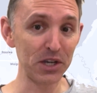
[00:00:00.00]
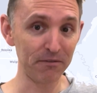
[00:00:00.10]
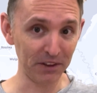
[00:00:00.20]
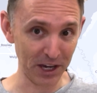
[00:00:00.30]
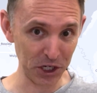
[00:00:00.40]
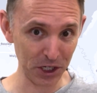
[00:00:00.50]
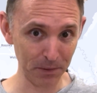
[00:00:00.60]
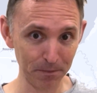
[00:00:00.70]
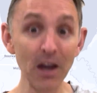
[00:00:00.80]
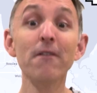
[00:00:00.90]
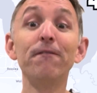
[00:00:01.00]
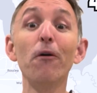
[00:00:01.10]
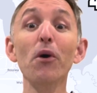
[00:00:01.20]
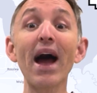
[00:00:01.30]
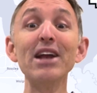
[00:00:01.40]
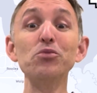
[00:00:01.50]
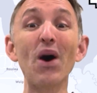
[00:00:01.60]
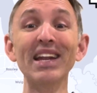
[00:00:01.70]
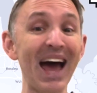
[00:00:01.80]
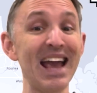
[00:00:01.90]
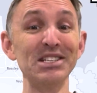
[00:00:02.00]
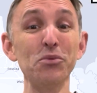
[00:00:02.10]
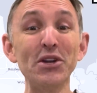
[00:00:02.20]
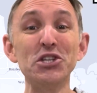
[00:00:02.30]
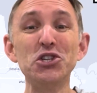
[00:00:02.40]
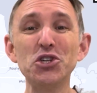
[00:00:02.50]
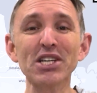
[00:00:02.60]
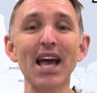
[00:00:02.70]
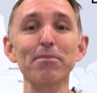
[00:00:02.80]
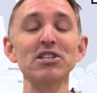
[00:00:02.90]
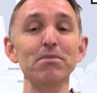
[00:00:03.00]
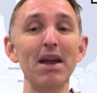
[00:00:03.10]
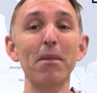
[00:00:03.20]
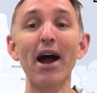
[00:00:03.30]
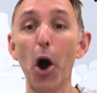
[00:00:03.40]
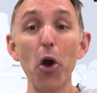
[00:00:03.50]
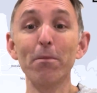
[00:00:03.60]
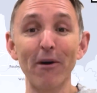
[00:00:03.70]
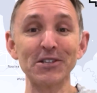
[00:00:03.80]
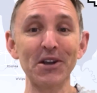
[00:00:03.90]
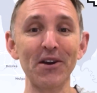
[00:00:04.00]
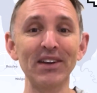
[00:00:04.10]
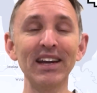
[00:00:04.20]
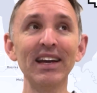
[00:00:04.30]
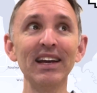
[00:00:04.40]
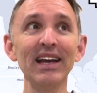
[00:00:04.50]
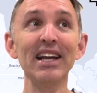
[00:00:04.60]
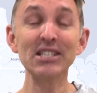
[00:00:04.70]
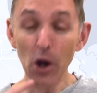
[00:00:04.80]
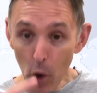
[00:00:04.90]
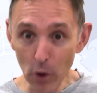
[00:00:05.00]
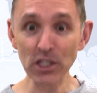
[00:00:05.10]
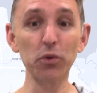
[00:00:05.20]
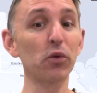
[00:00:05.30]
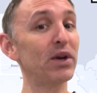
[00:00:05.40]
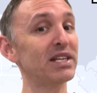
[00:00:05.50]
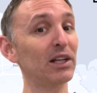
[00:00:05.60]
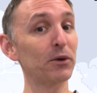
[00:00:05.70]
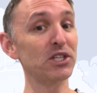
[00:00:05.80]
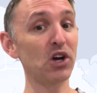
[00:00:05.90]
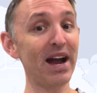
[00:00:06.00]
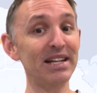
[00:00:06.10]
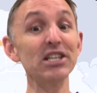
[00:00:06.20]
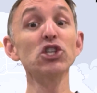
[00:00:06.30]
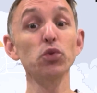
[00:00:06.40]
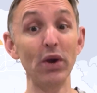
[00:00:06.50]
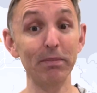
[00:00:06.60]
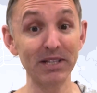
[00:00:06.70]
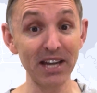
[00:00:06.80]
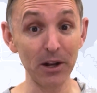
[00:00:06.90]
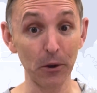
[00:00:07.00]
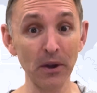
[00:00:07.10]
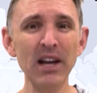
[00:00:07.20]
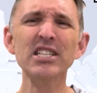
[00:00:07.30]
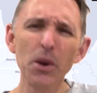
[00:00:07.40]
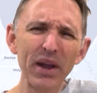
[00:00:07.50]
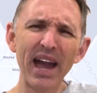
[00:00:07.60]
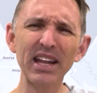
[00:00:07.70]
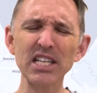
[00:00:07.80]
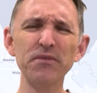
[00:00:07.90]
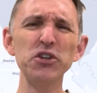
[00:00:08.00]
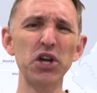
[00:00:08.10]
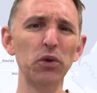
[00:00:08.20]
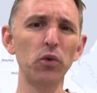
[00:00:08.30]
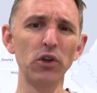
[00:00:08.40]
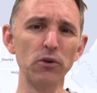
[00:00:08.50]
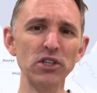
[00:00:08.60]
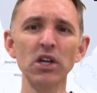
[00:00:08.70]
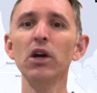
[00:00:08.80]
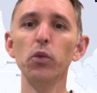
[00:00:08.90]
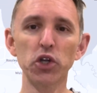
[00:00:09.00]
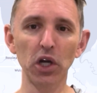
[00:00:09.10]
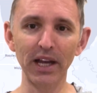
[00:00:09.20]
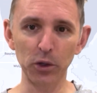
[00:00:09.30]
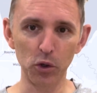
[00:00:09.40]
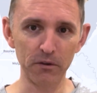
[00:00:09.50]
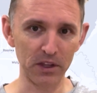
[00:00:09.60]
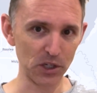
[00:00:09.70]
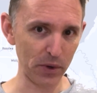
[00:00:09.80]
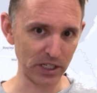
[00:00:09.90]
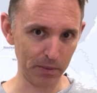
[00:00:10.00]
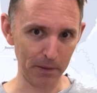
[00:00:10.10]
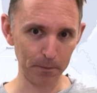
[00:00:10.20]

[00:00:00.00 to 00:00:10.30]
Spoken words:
flesh. 4818, which just happens to be my home postcode, is also a retailer assigned sweet potato. So again, it's for general use, which I'll ignore for this recipe.